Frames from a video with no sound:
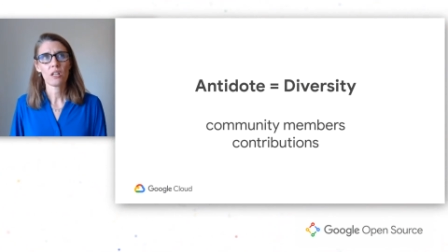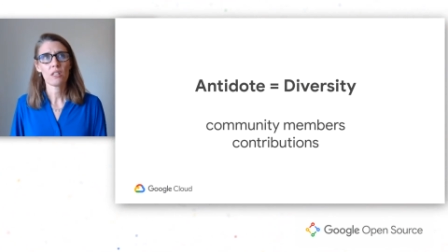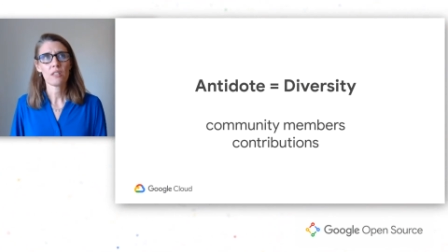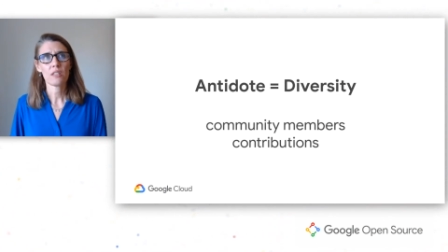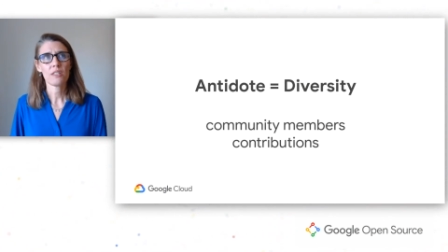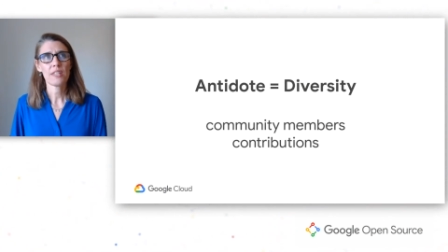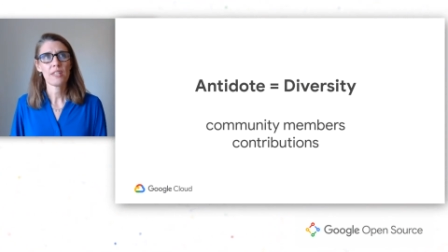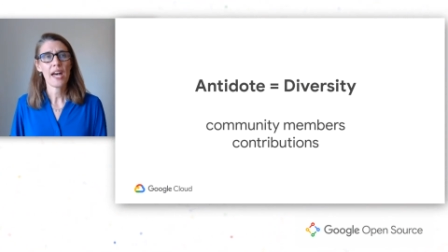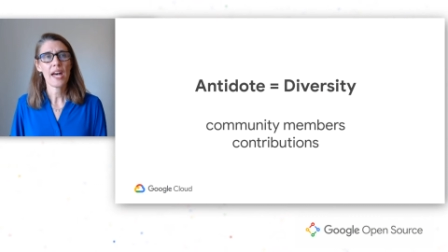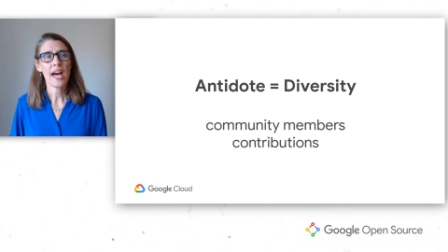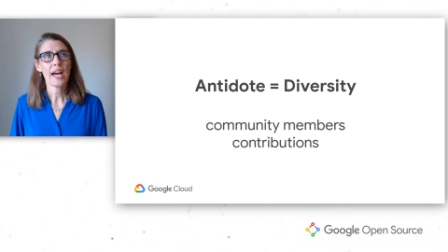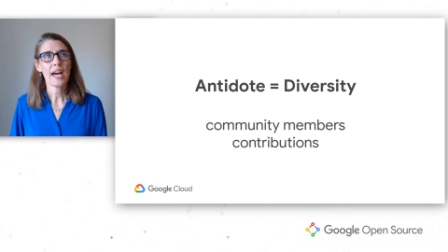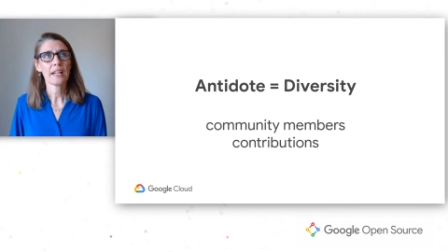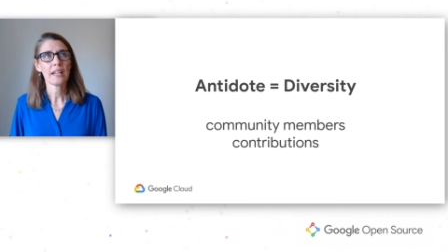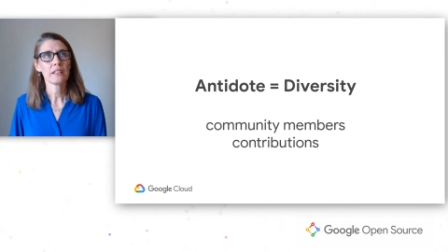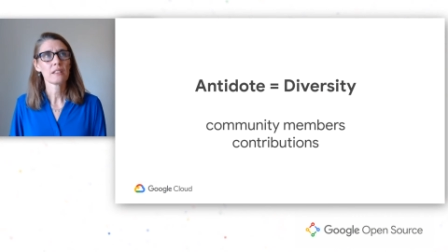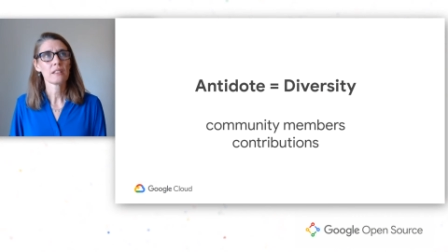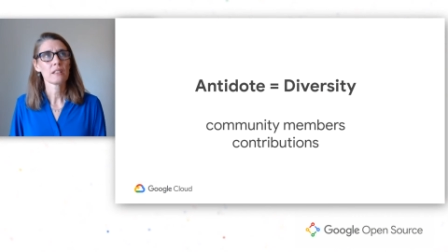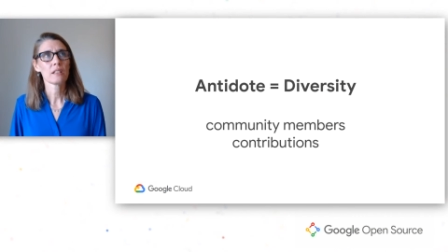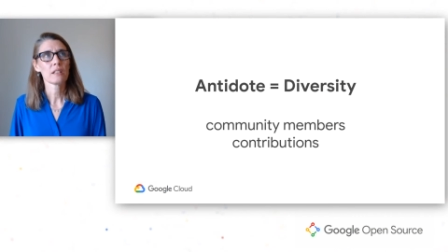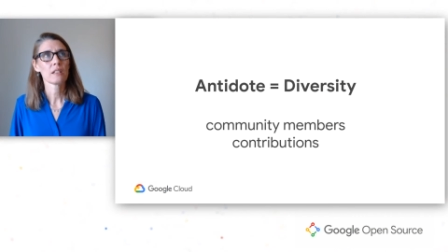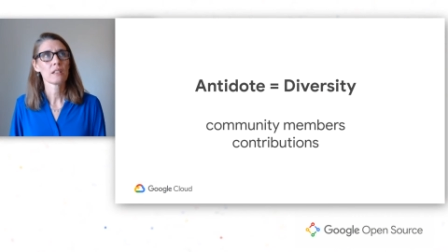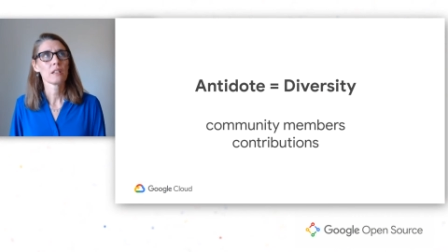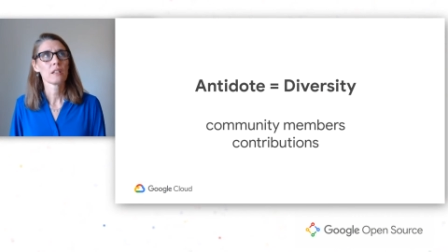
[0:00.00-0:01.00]

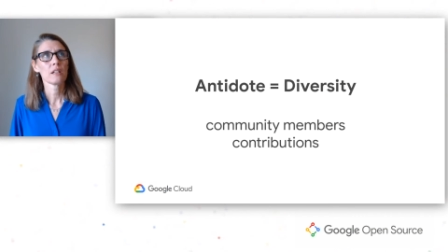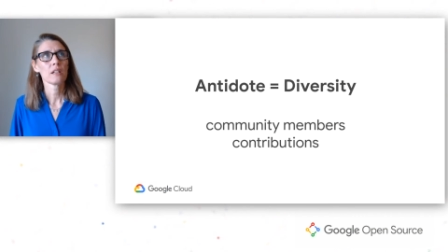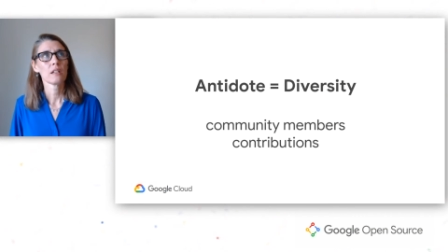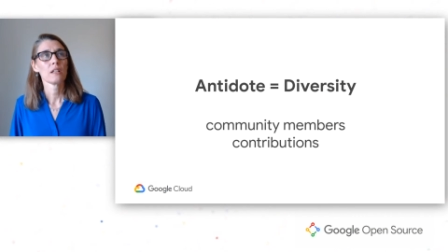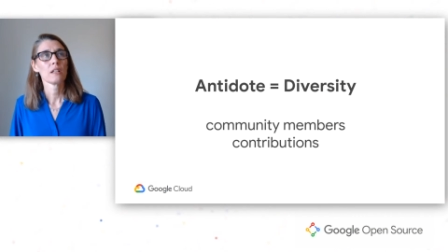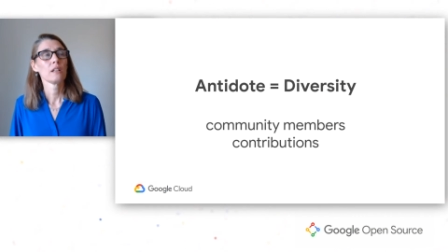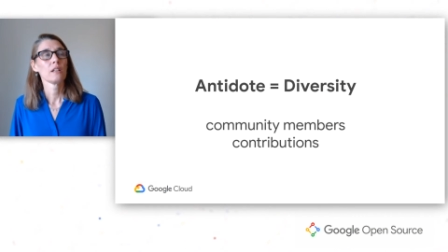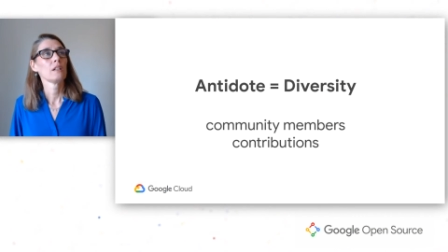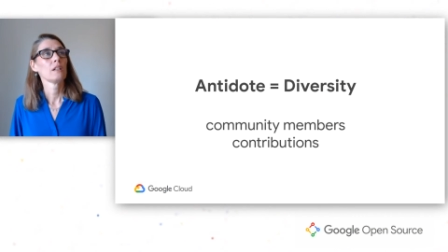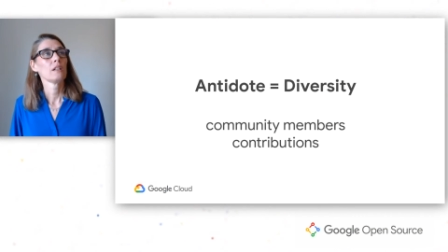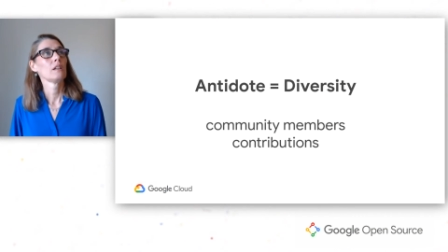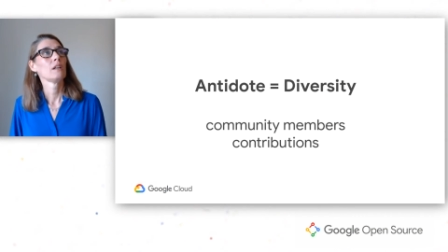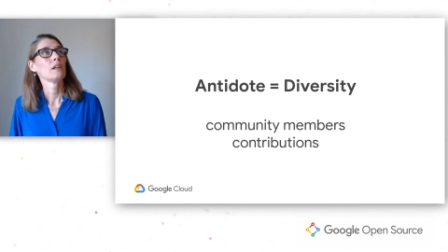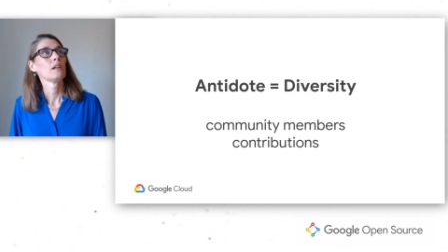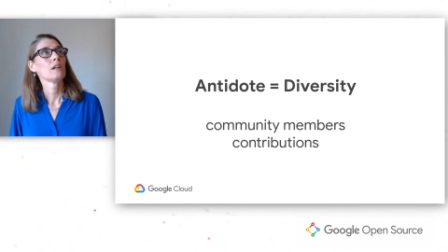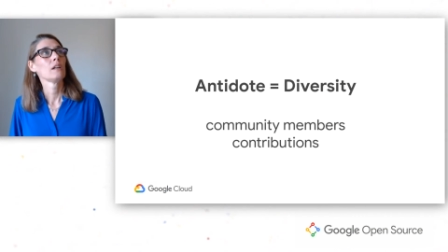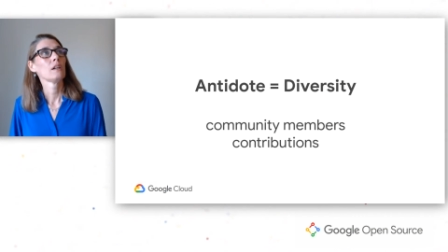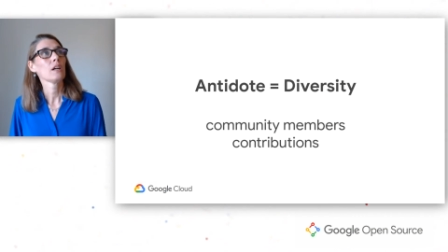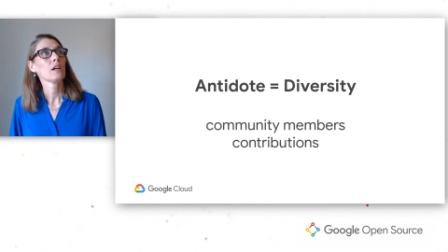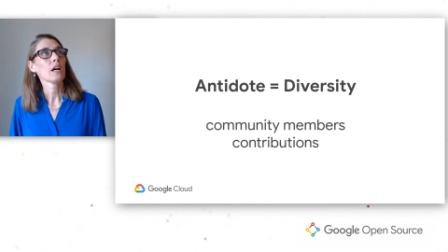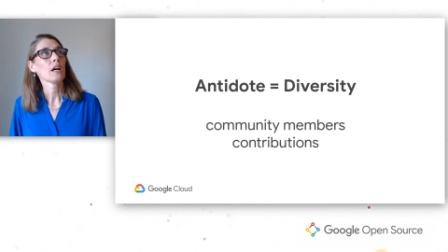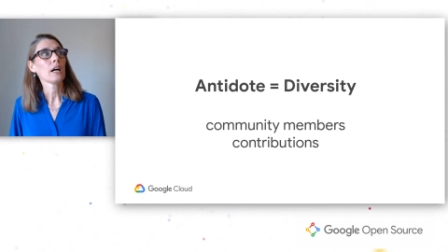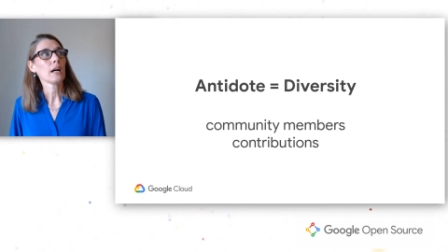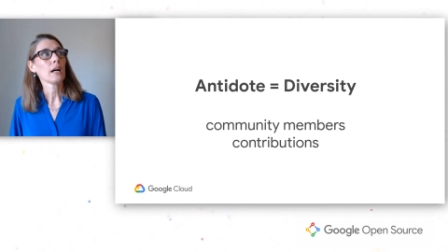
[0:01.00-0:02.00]
that
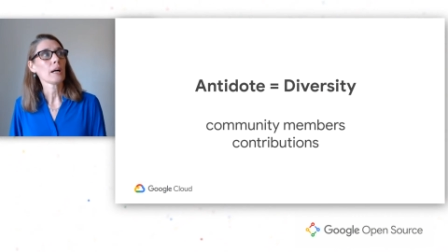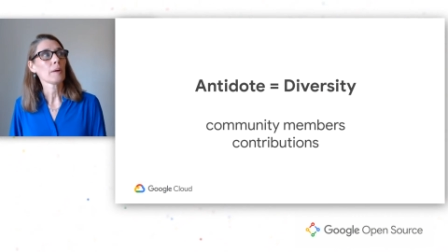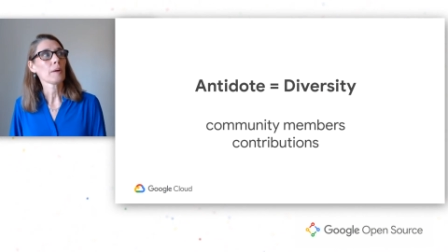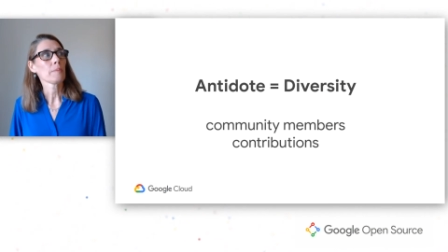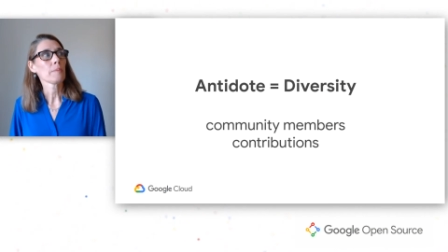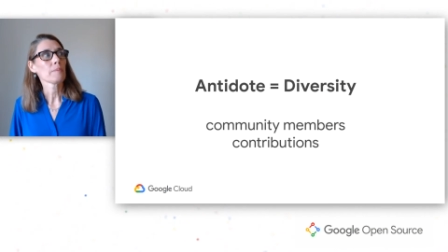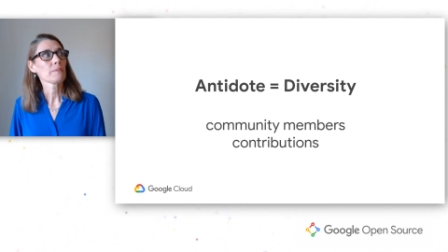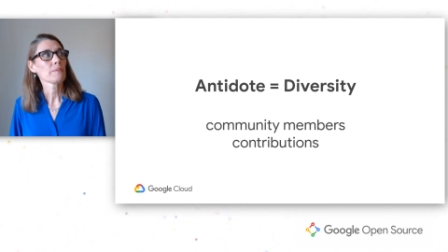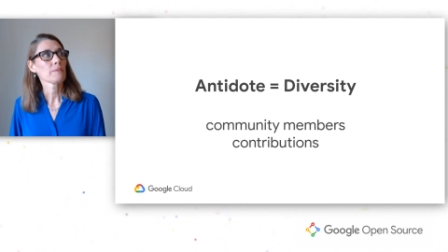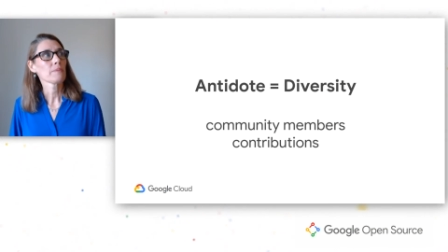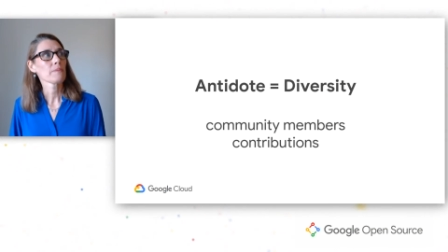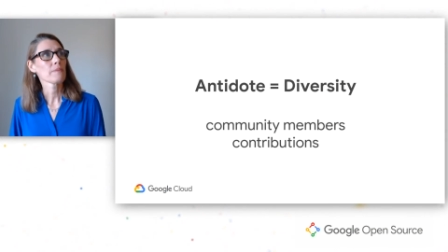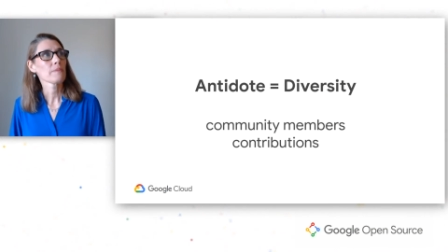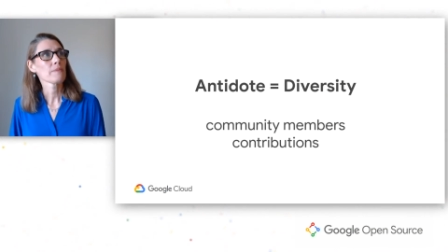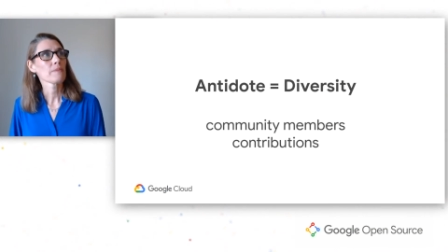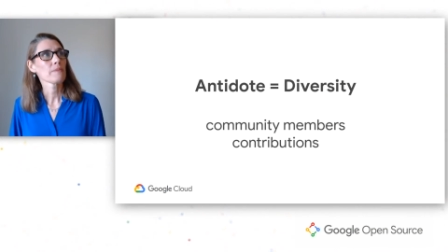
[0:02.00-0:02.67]
um,